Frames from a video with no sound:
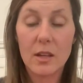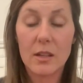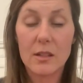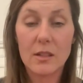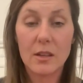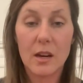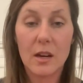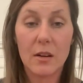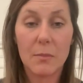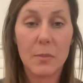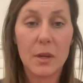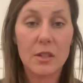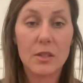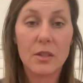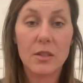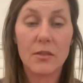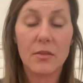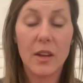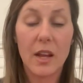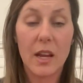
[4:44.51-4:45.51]
It's got a
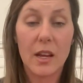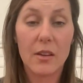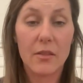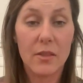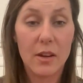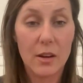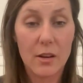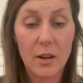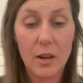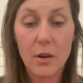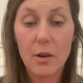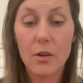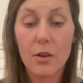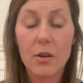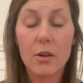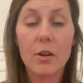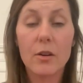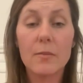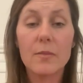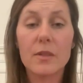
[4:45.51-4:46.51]
bunch of Ayurvedic
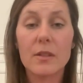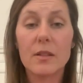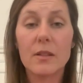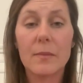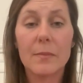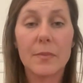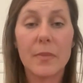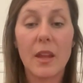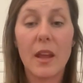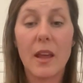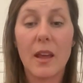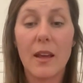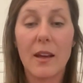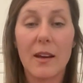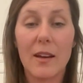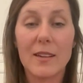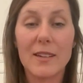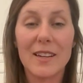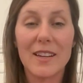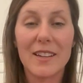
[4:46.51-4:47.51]
herbs,
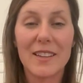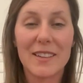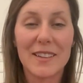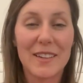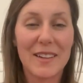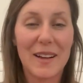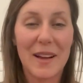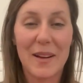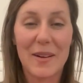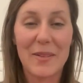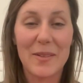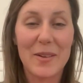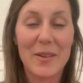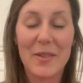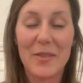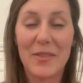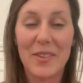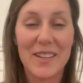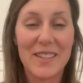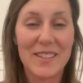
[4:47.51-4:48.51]
and I don't
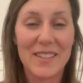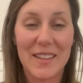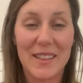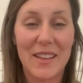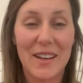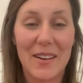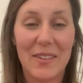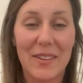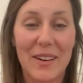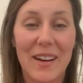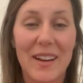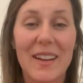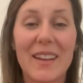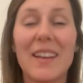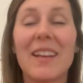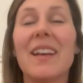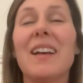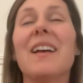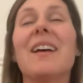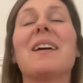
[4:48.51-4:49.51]
know if I said that right,
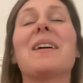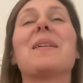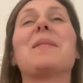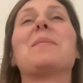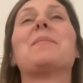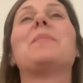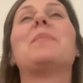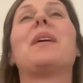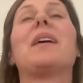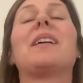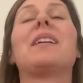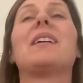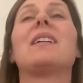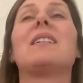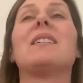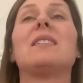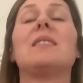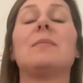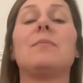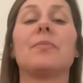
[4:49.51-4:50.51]
but
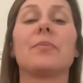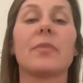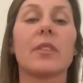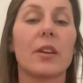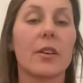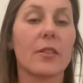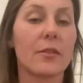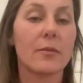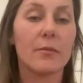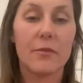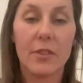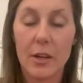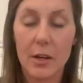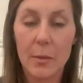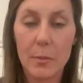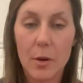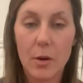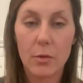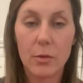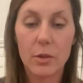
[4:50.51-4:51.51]
they're
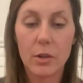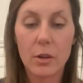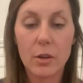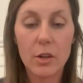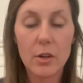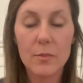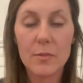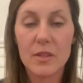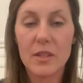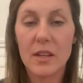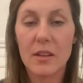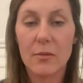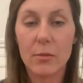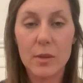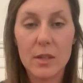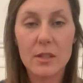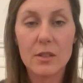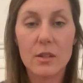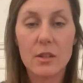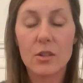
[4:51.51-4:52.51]
very potent herbs. They've
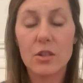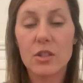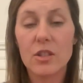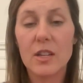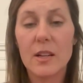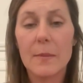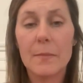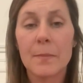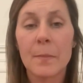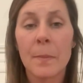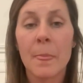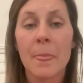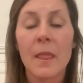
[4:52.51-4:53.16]
researched it.